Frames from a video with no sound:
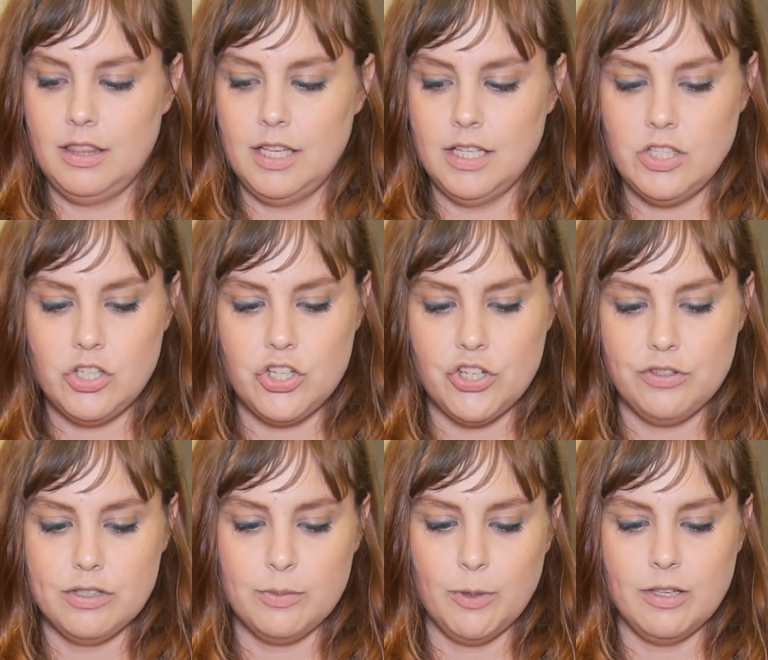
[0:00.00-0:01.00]
This
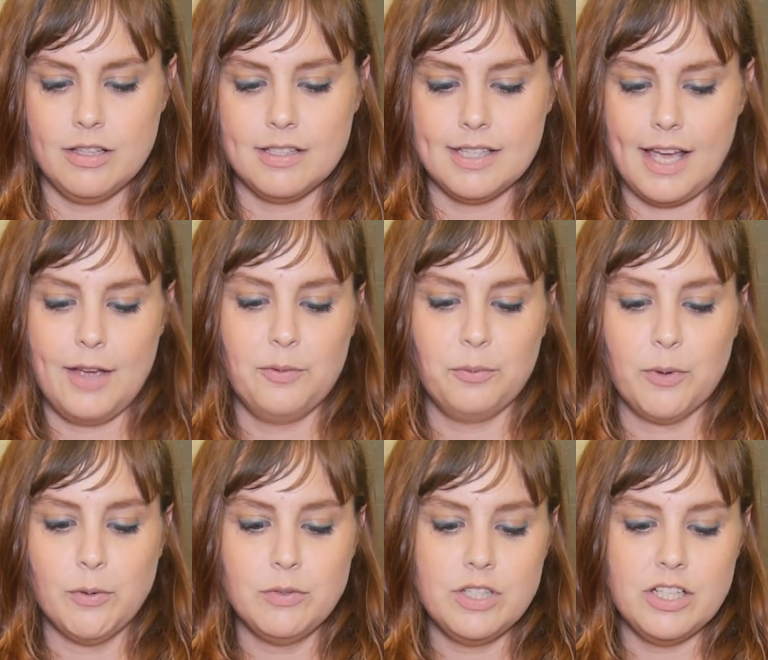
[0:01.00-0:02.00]
juice will incite
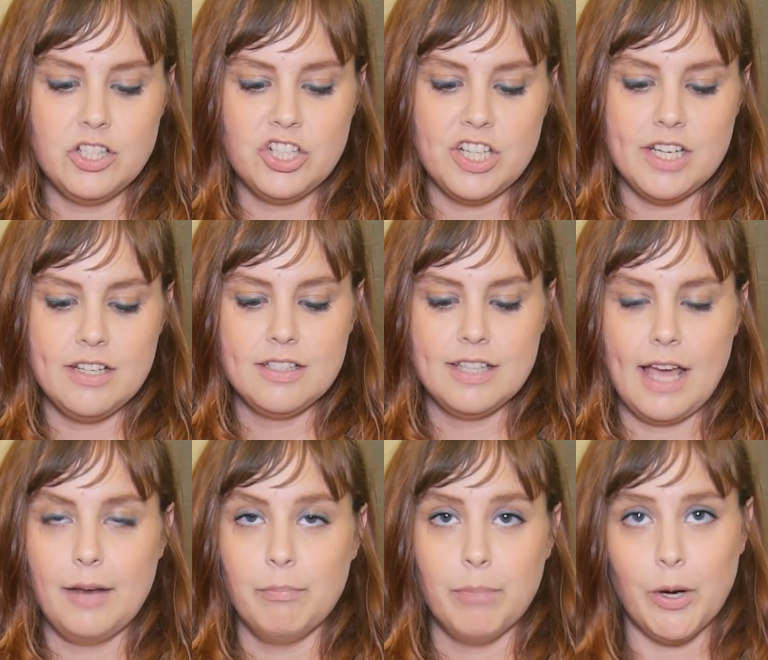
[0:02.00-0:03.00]
rosy cheeks
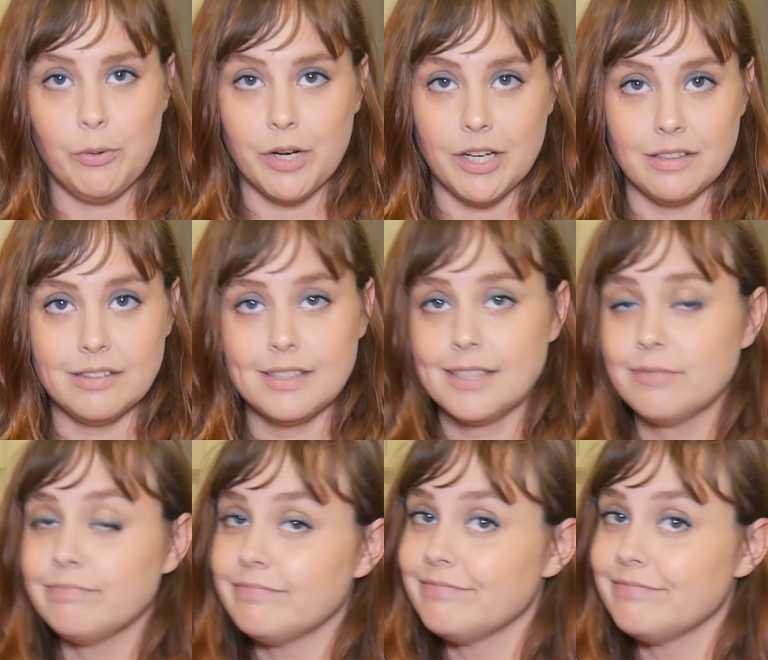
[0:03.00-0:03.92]
and boners.